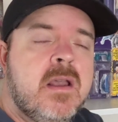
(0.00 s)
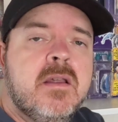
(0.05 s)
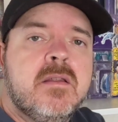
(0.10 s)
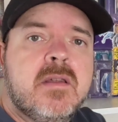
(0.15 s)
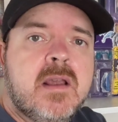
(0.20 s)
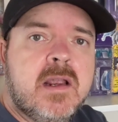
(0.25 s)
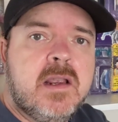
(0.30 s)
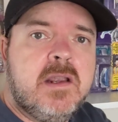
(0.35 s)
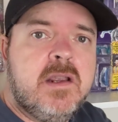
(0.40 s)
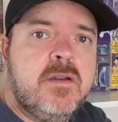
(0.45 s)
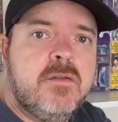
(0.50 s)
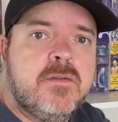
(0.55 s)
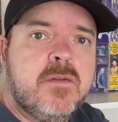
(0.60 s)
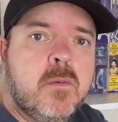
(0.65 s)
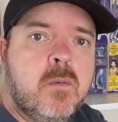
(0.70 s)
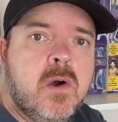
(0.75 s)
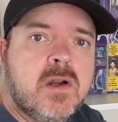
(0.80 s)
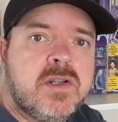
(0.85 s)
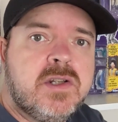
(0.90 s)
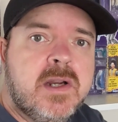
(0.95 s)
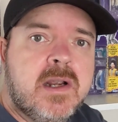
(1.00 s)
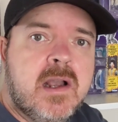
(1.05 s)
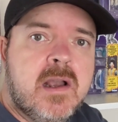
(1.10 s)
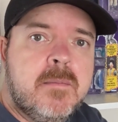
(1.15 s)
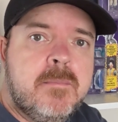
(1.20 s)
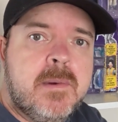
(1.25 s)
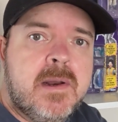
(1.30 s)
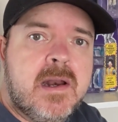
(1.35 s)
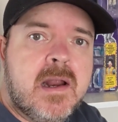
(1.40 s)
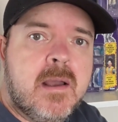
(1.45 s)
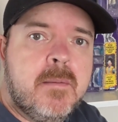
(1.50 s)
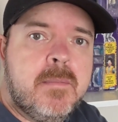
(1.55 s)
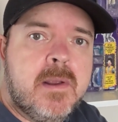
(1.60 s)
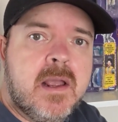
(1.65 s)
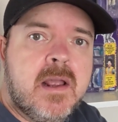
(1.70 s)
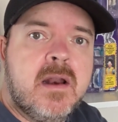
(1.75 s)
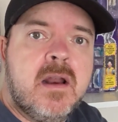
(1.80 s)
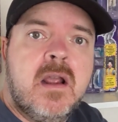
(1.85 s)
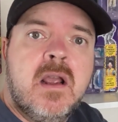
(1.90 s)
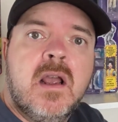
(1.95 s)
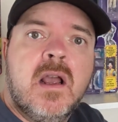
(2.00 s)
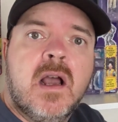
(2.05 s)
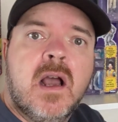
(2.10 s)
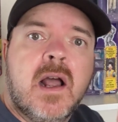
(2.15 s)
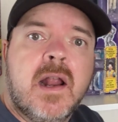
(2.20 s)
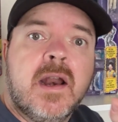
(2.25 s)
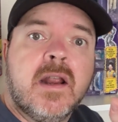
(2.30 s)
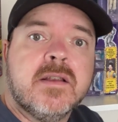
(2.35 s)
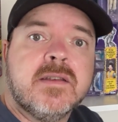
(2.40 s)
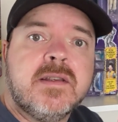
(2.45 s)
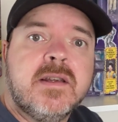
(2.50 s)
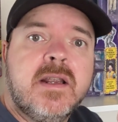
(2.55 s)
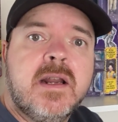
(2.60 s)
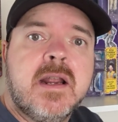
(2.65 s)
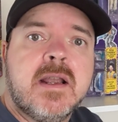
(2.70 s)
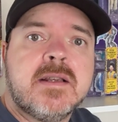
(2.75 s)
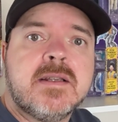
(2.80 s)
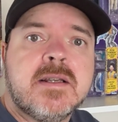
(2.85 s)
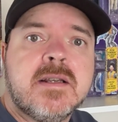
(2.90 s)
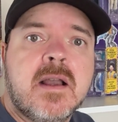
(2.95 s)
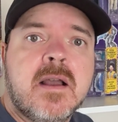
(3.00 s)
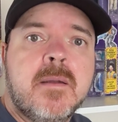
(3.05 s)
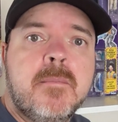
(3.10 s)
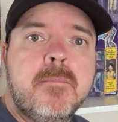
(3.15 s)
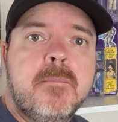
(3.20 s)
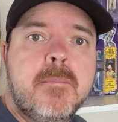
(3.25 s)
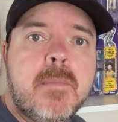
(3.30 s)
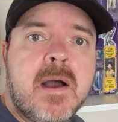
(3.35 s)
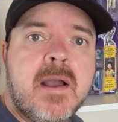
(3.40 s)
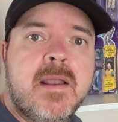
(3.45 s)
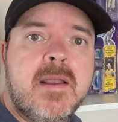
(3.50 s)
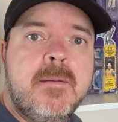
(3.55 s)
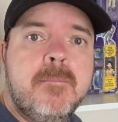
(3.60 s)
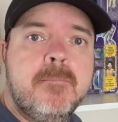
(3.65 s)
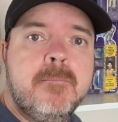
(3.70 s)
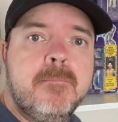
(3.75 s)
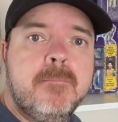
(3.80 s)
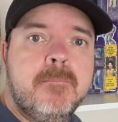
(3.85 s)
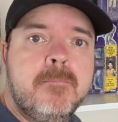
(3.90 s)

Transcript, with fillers: Thank you for watching. I've been Nap Yet, and I'll see you next time. Bye.